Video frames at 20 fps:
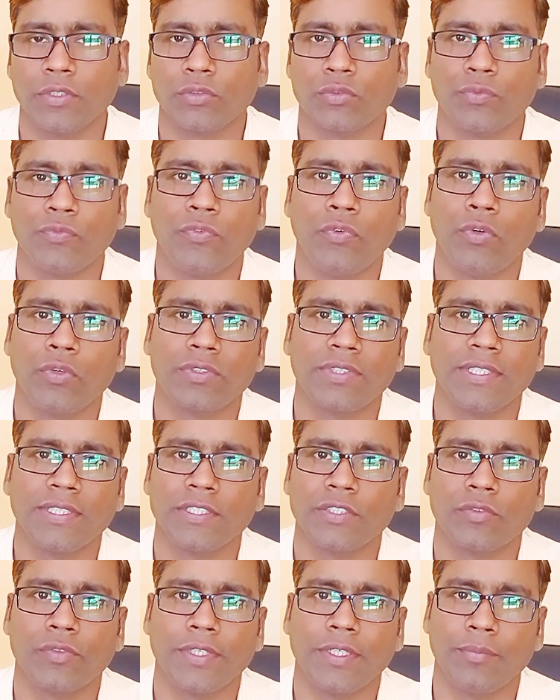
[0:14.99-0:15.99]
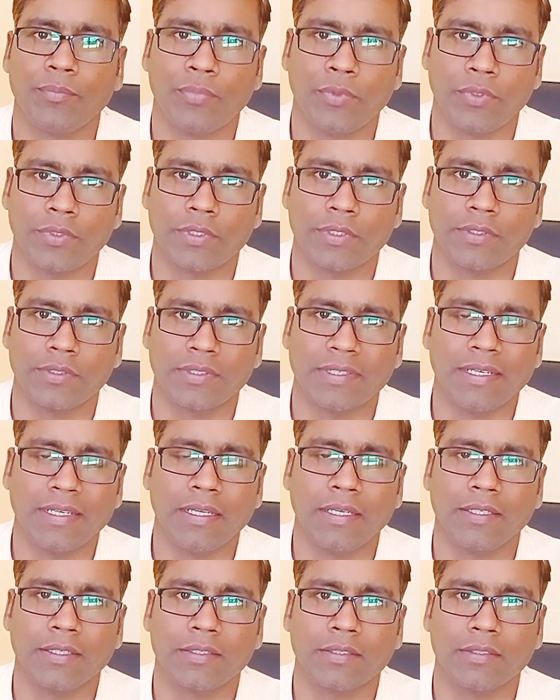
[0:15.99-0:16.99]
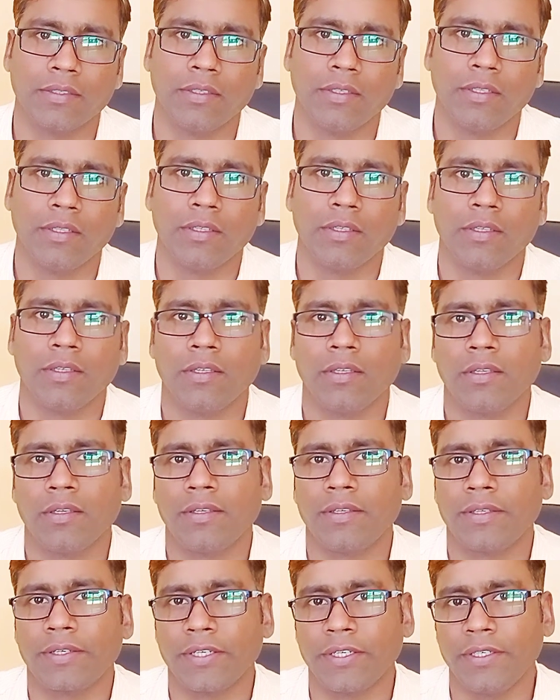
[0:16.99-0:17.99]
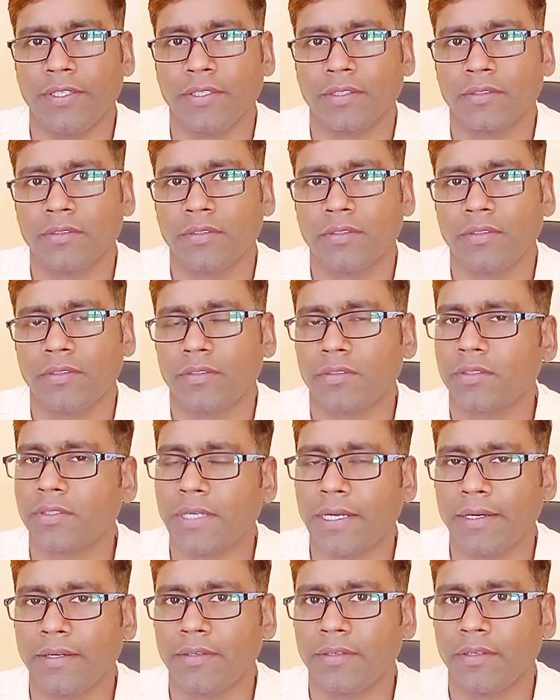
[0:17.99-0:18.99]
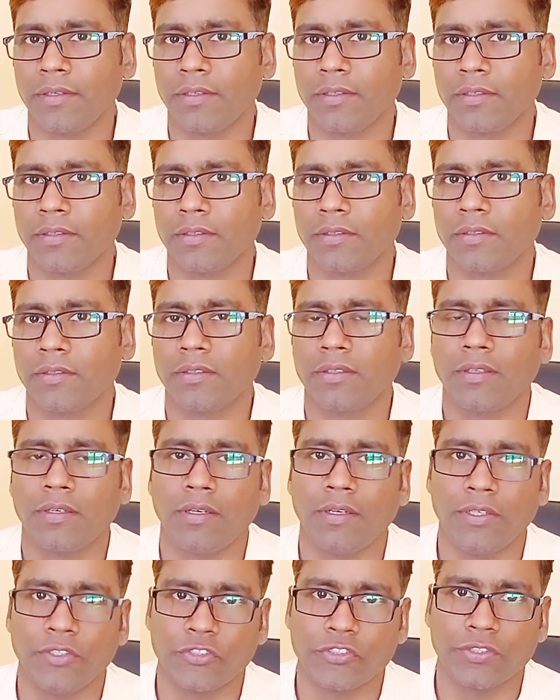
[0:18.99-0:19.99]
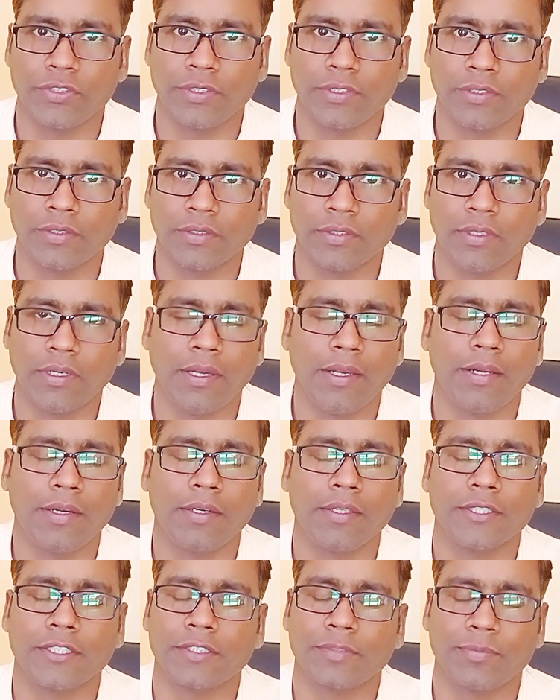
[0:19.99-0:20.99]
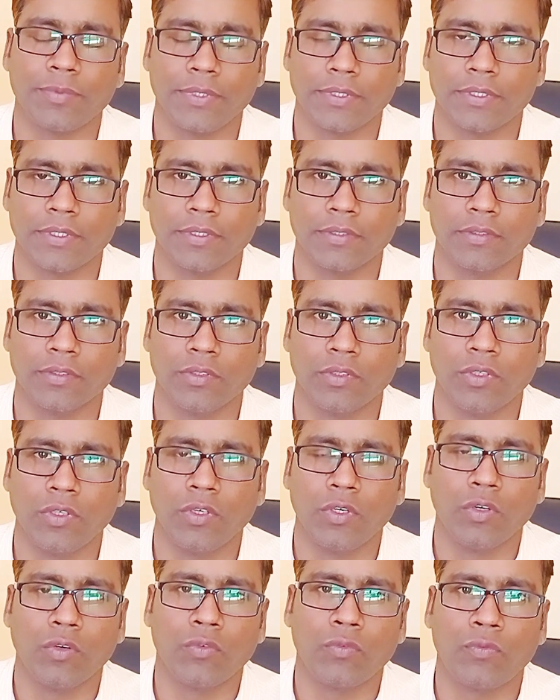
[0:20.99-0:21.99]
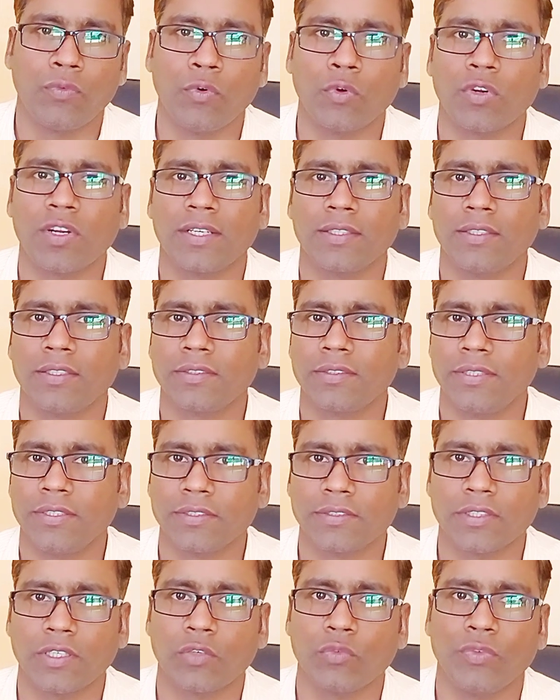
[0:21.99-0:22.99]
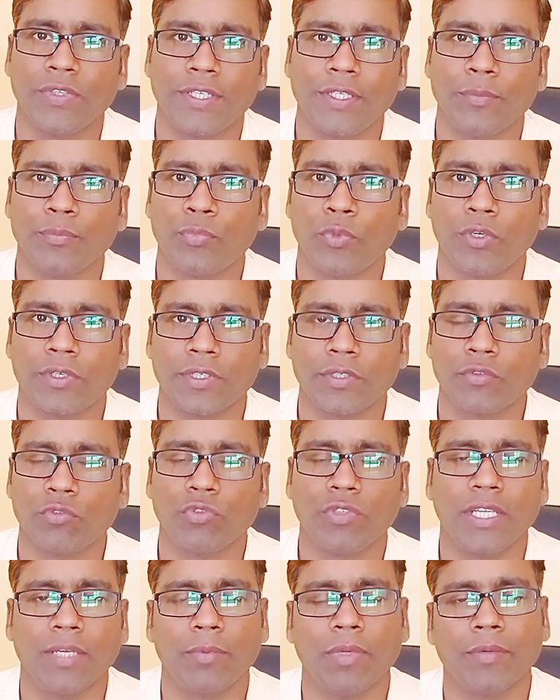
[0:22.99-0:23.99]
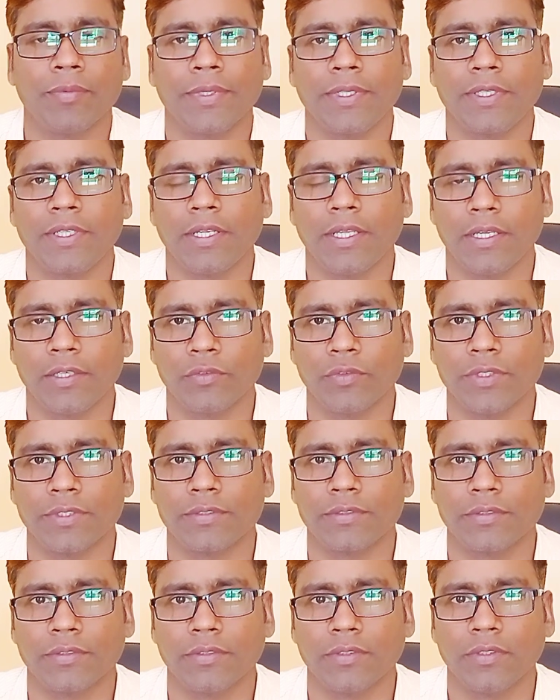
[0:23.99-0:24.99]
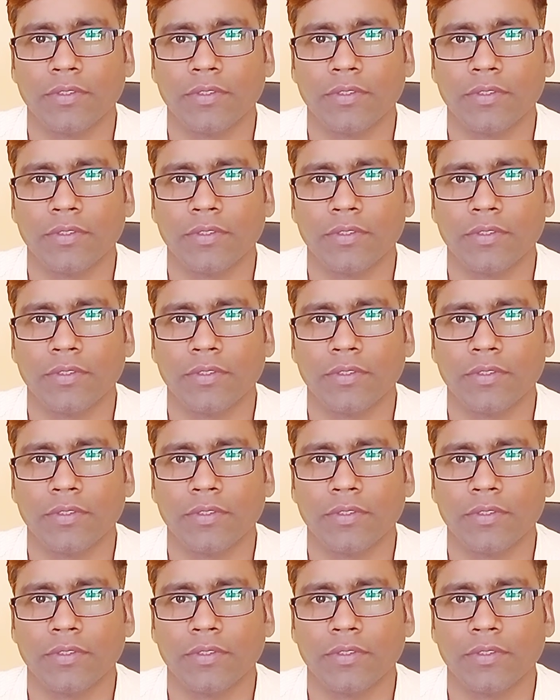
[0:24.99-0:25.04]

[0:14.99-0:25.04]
So four things is very important like reading, writing, listening and speaking. Four are the things are very important to develop any language.